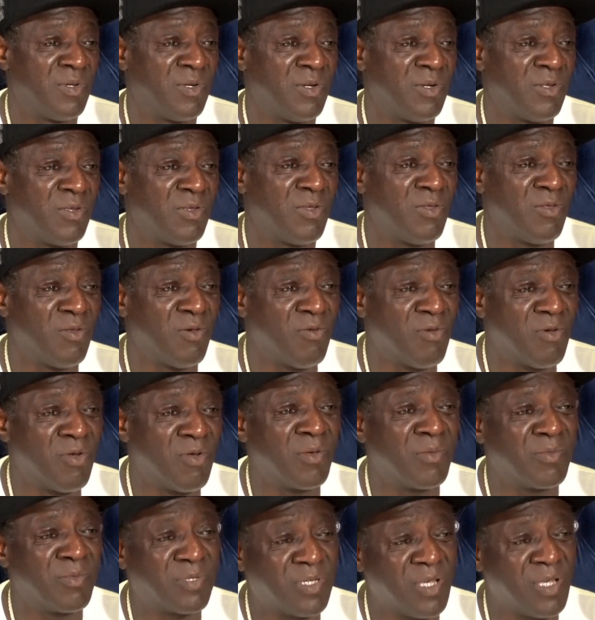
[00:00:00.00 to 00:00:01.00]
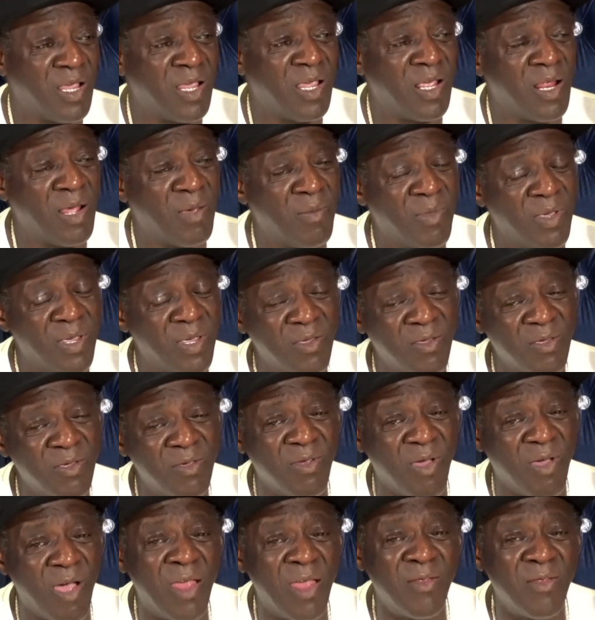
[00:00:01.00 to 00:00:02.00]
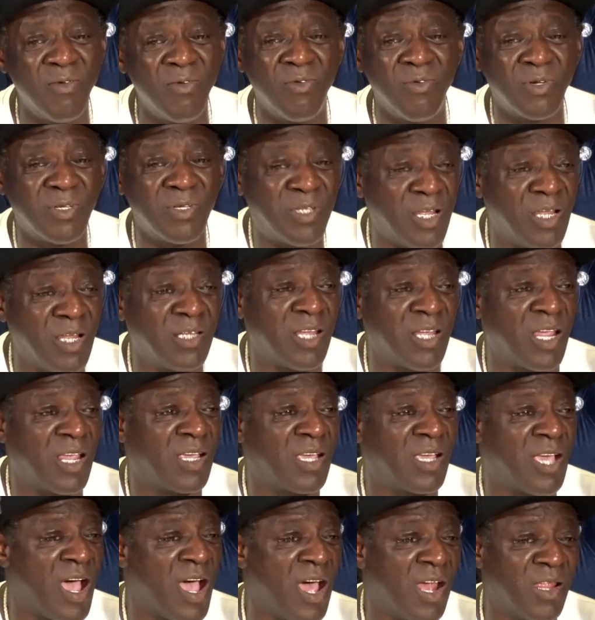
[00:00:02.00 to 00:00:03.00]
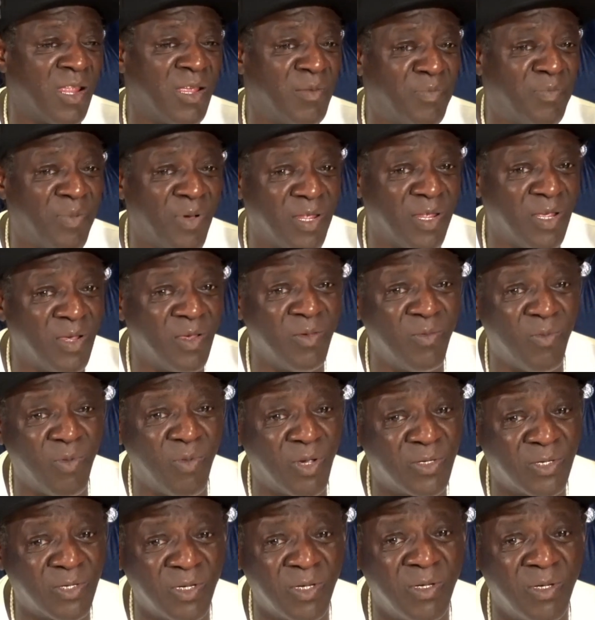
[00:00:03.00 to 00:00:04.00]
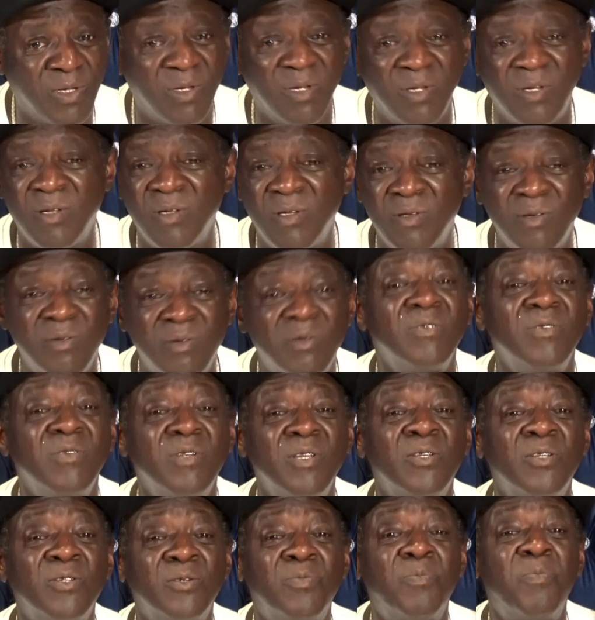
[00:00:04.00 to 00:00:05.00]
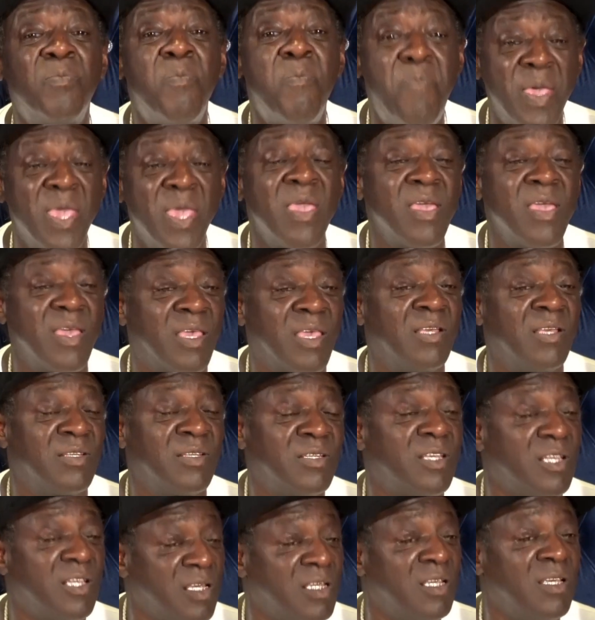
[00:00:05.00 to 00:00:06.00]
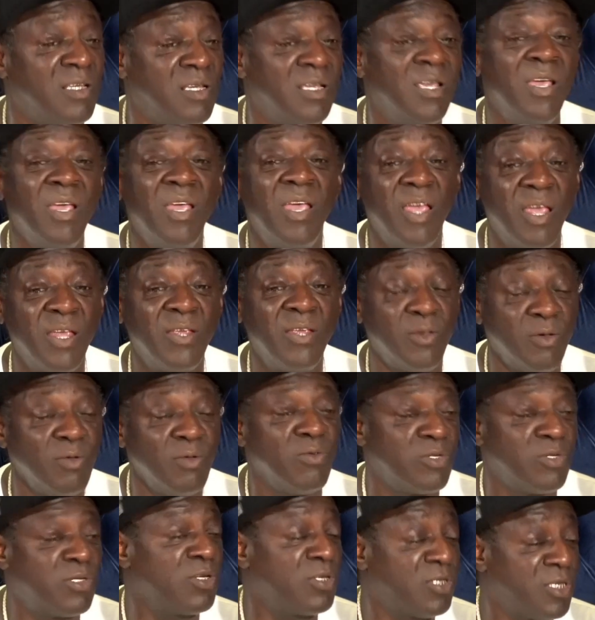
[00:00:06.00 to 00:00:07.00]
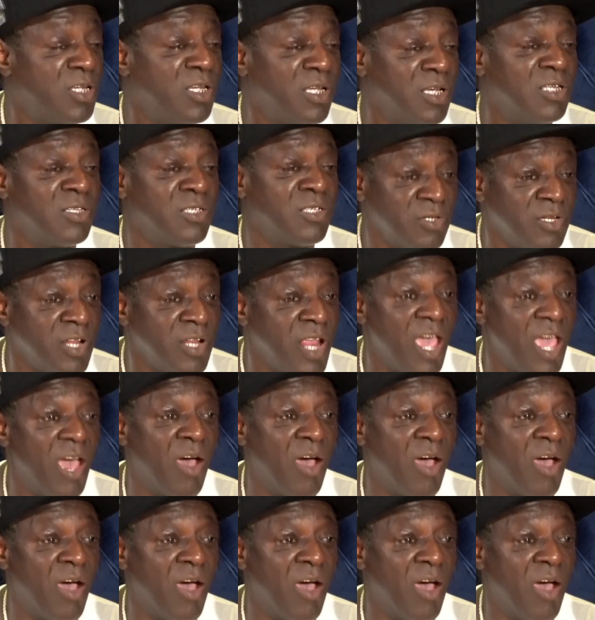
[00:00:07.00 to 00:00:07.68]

You know what I'm saying? I mean, I knew a DJ Khaled, but he wasn't as big as and huge as he is now.